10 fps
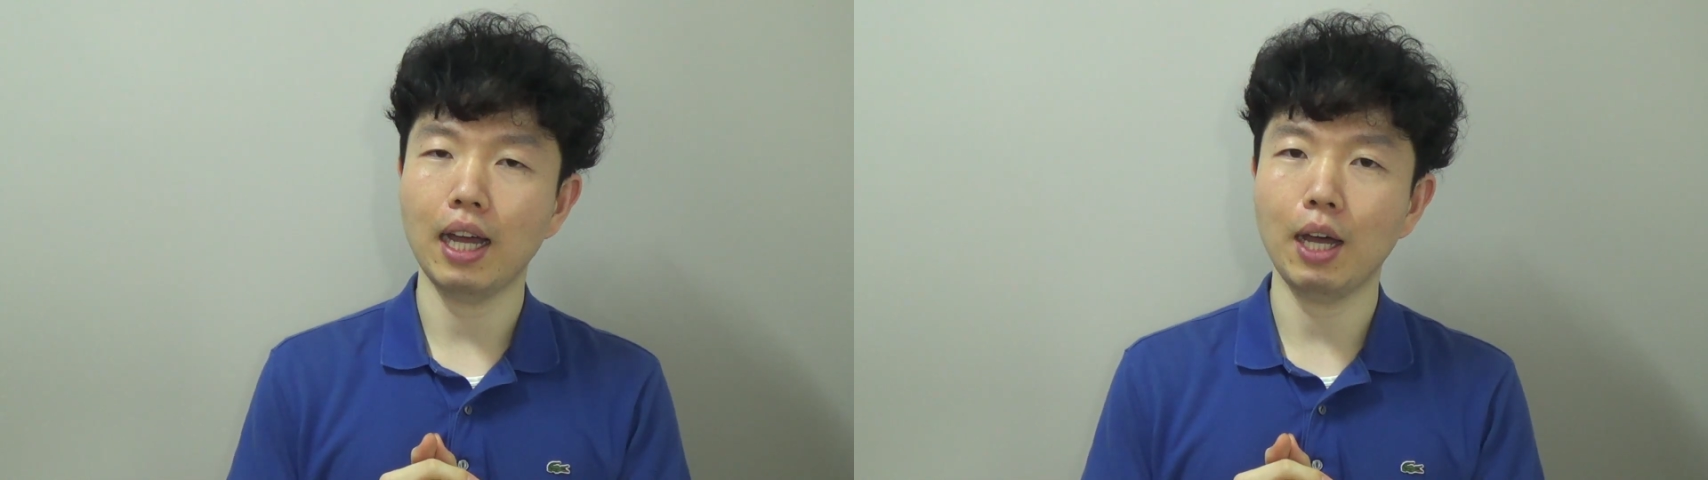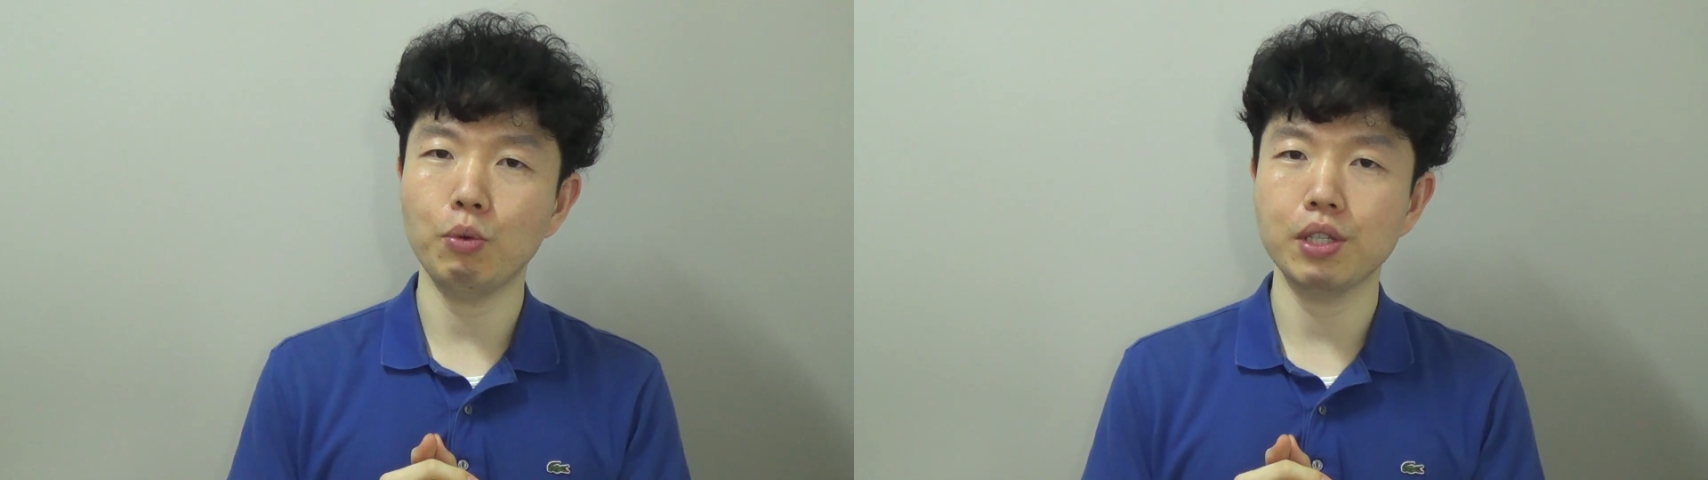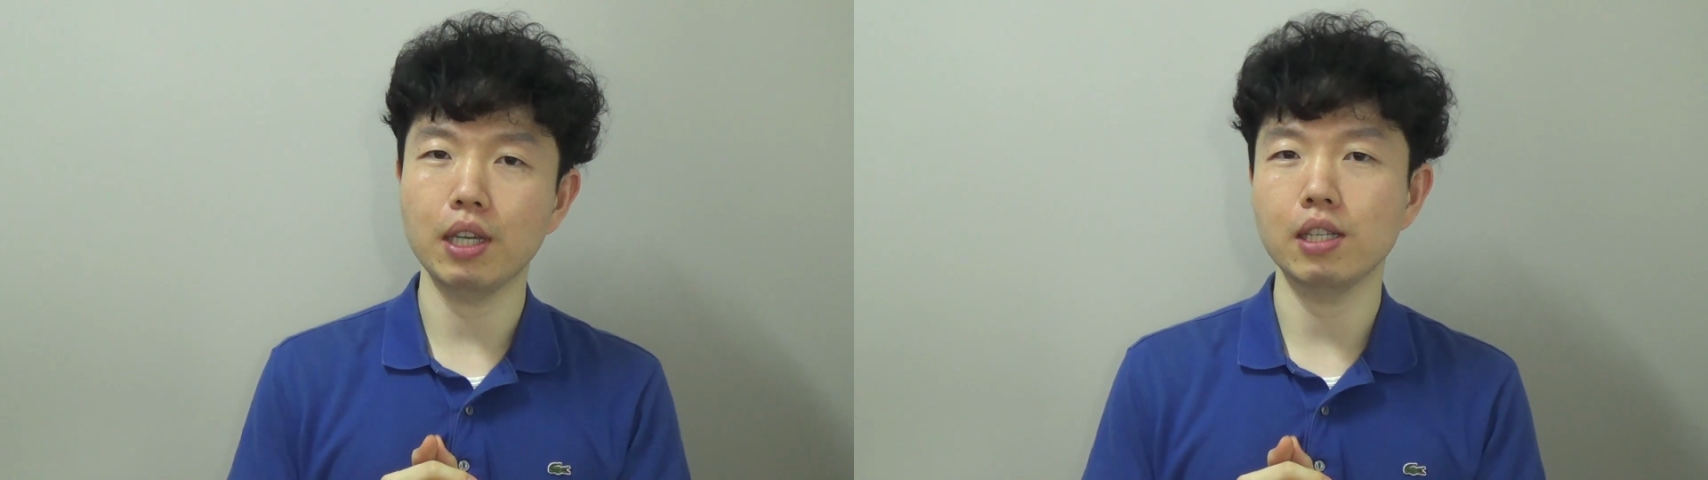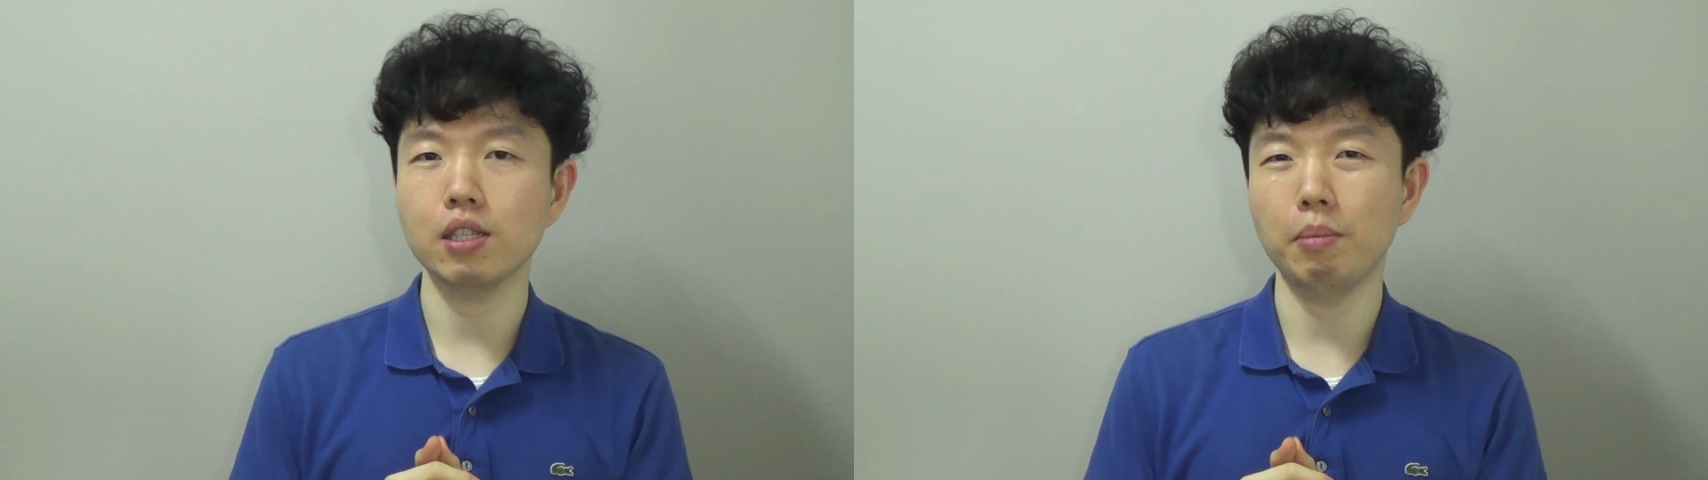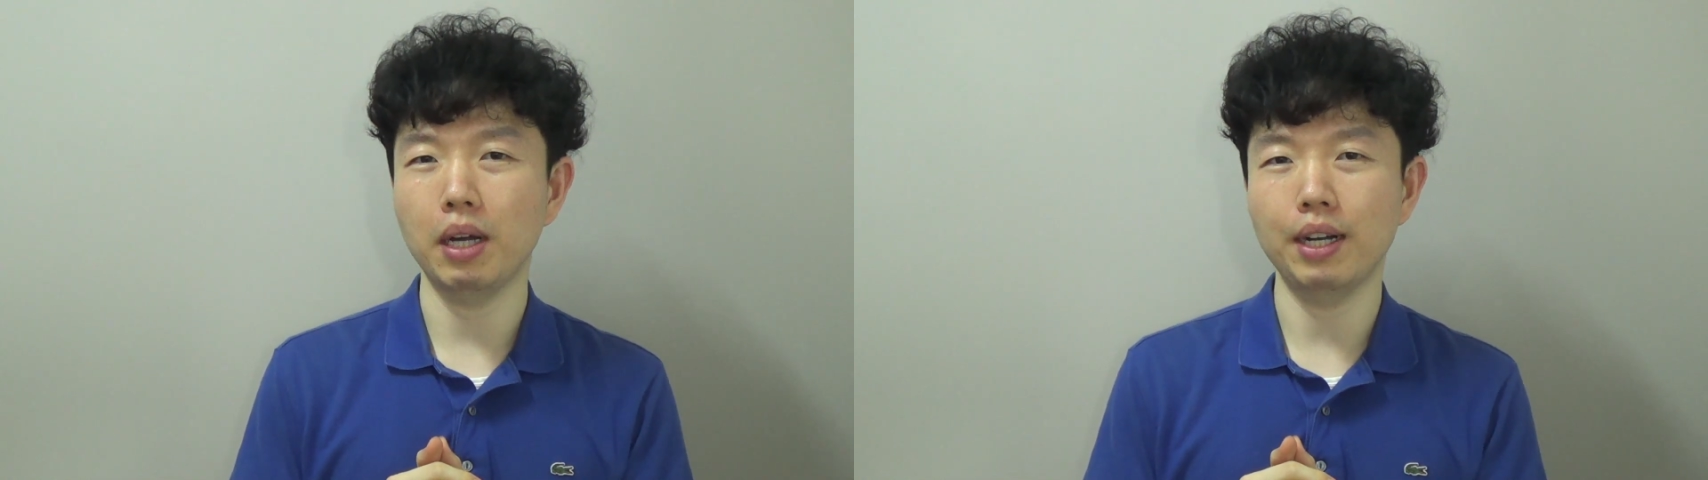I would say
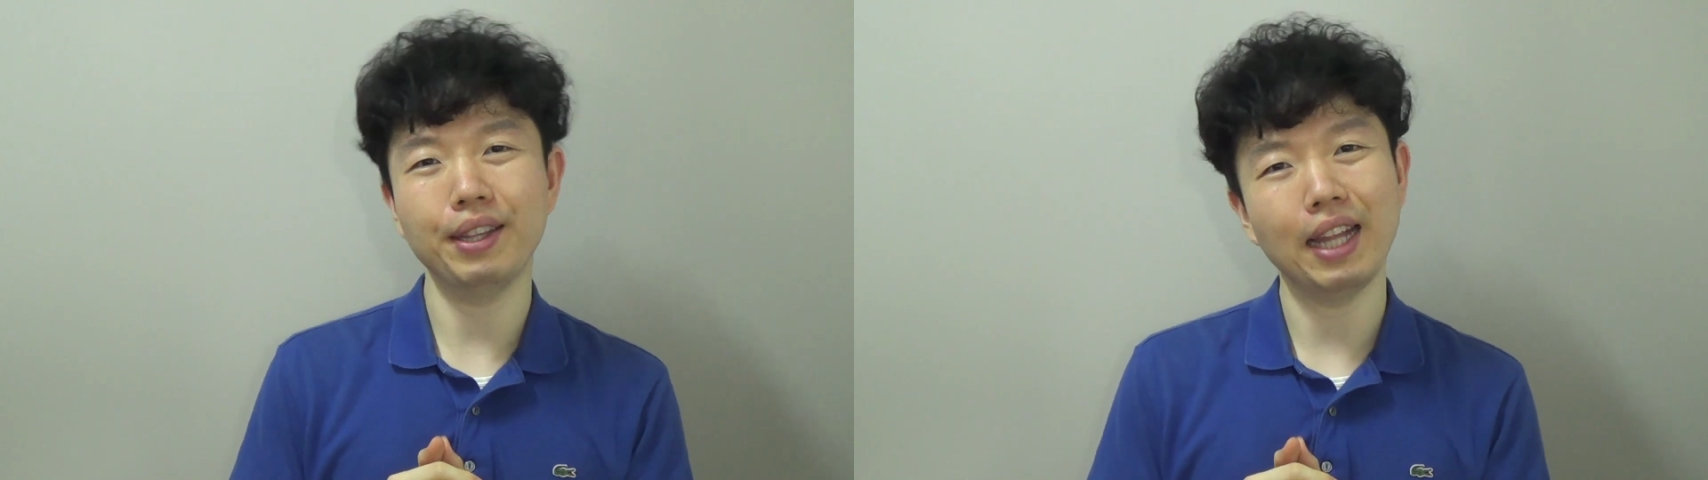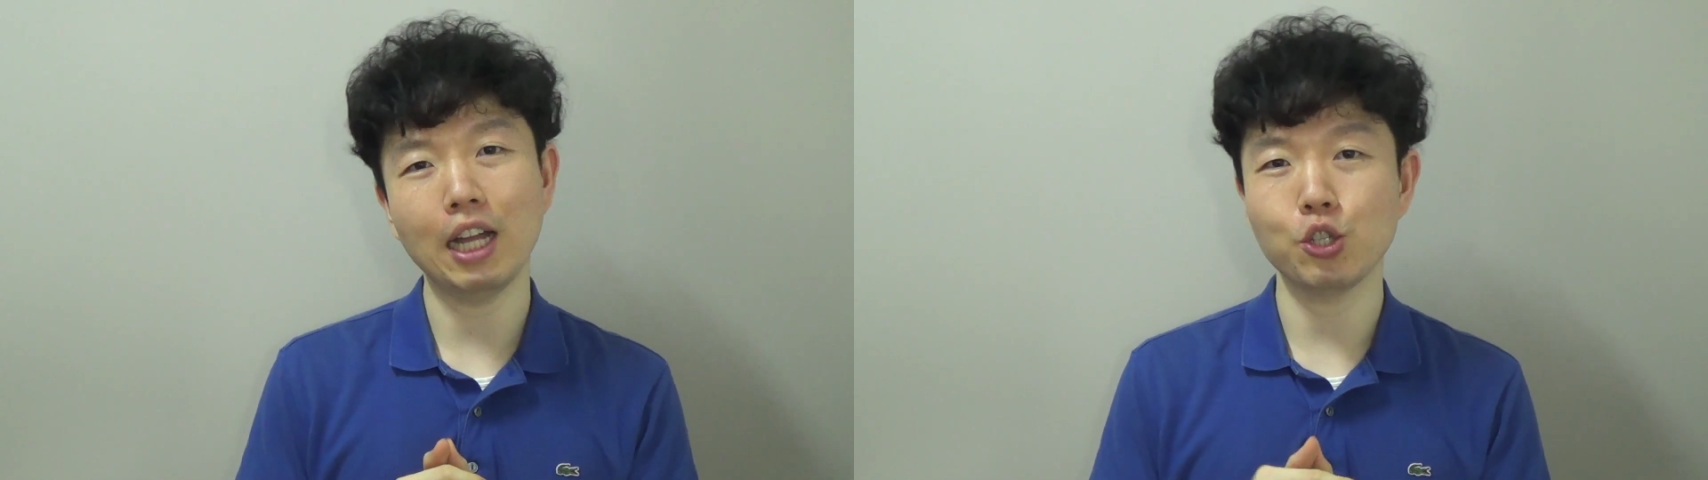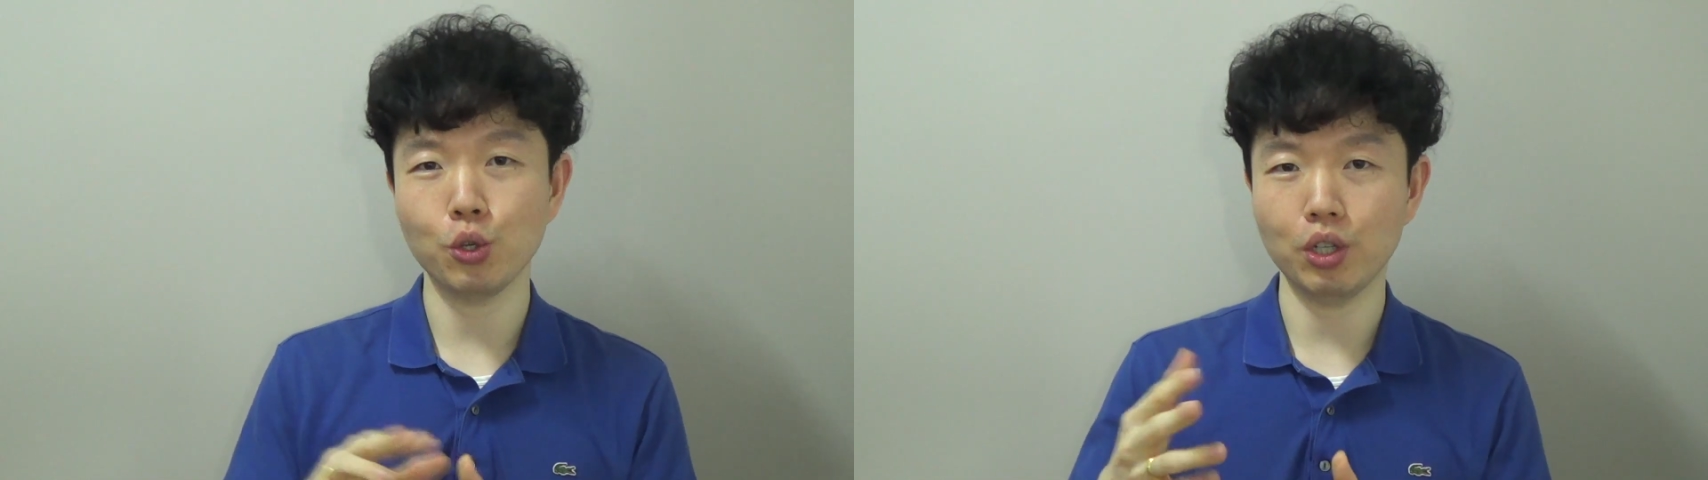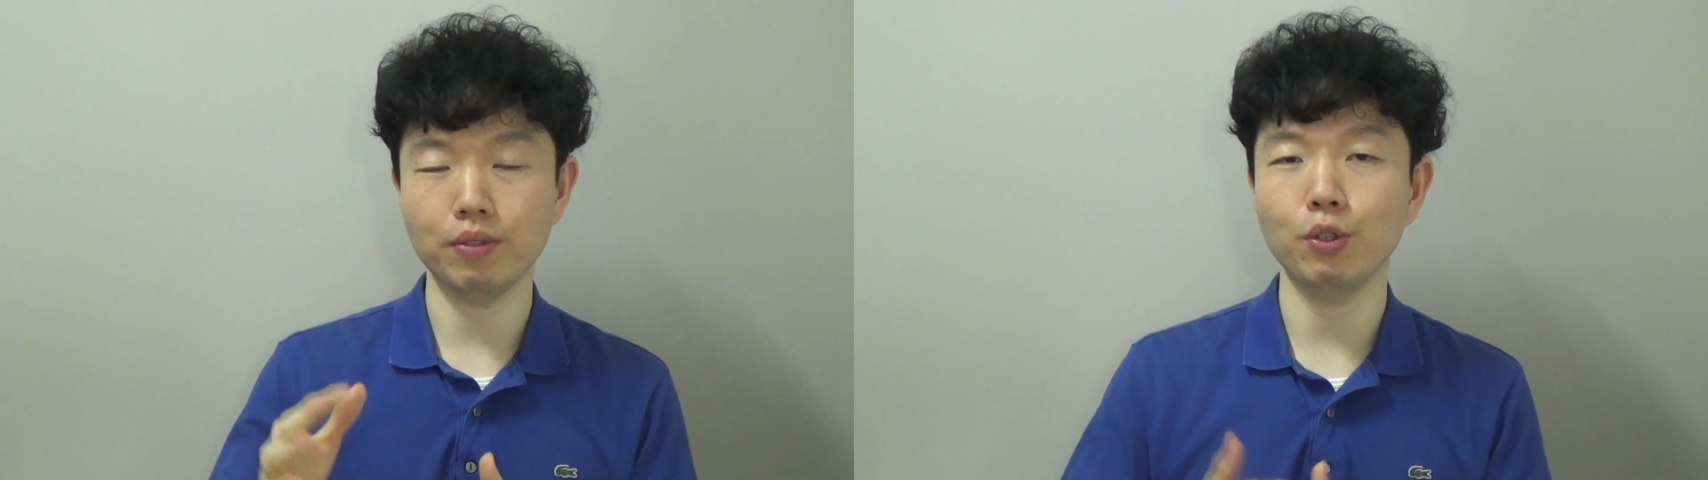some are not so good